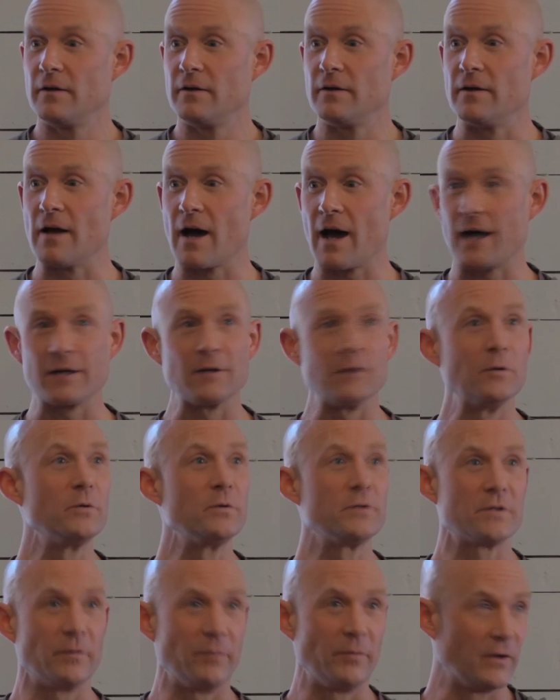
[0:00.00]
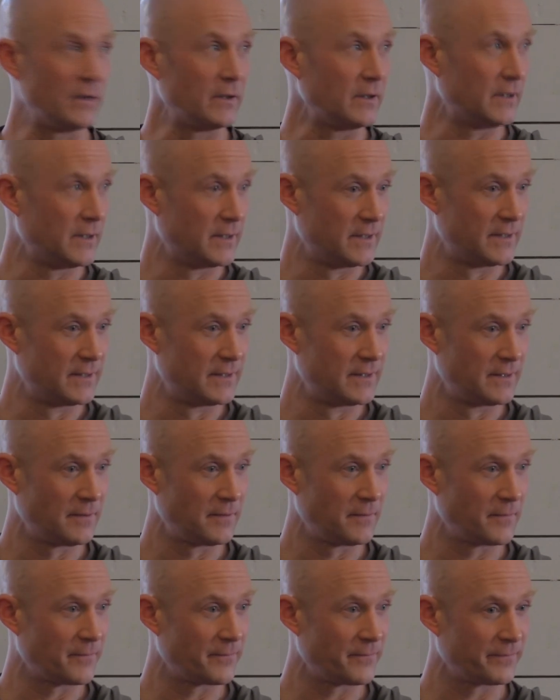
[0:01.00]
losable,
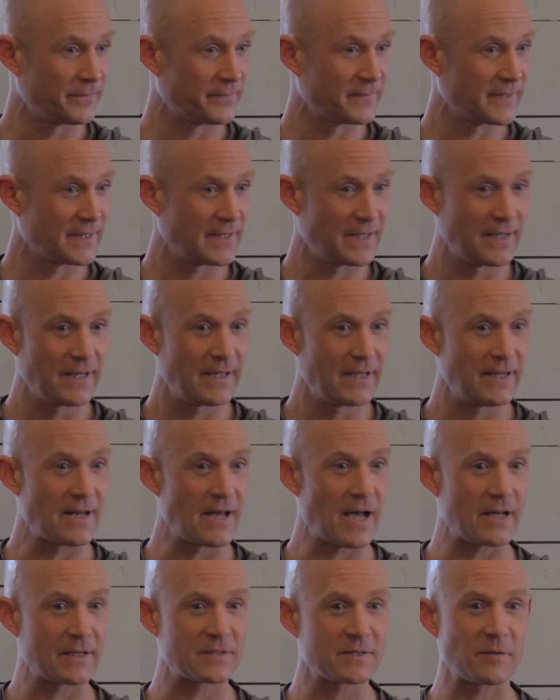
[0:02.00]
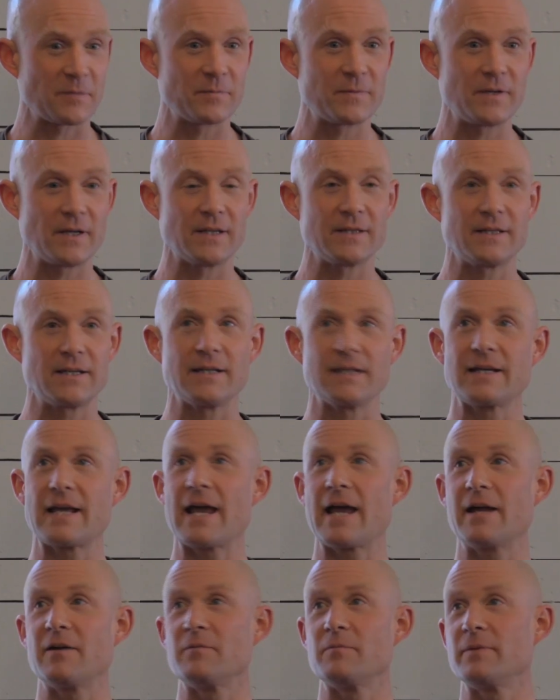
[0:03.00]
not something that
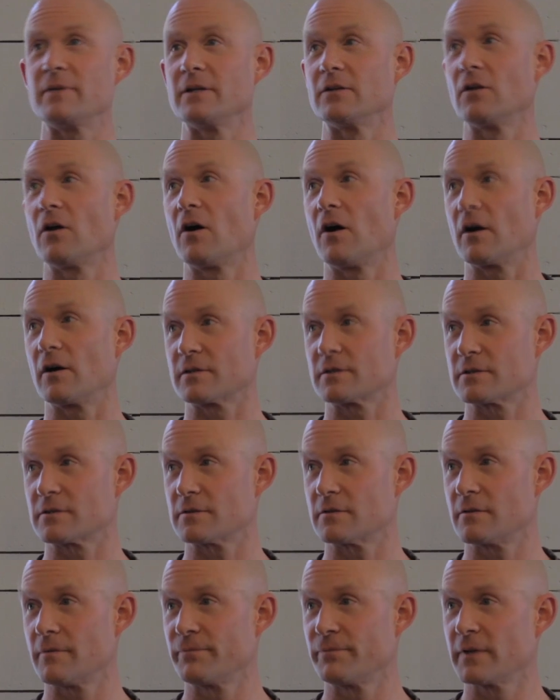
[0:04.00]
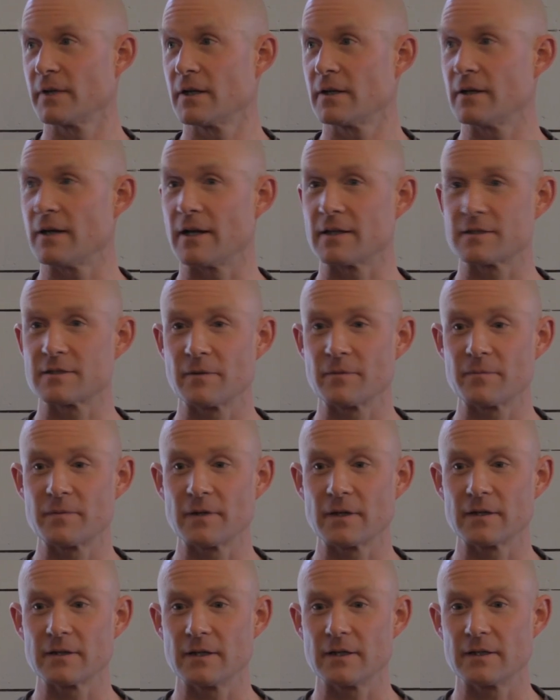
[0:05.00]
can be lost, not
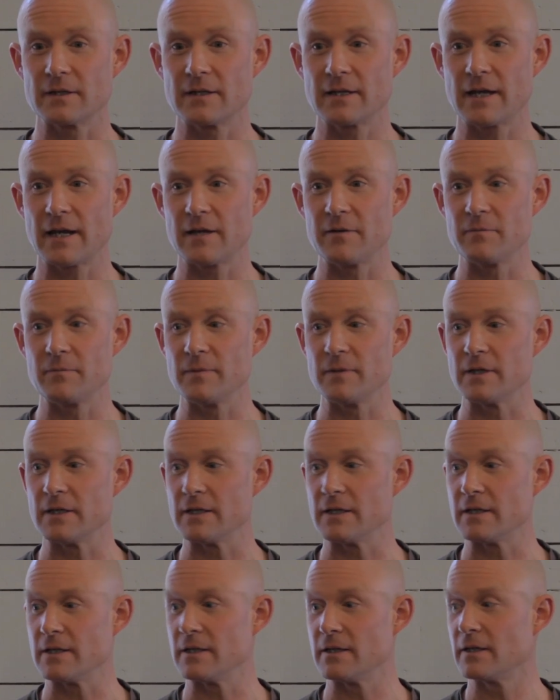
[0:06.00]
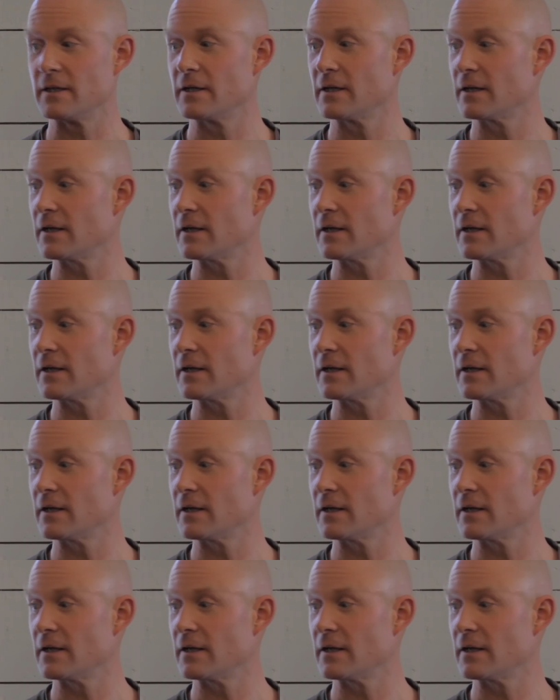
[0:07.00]
something that can be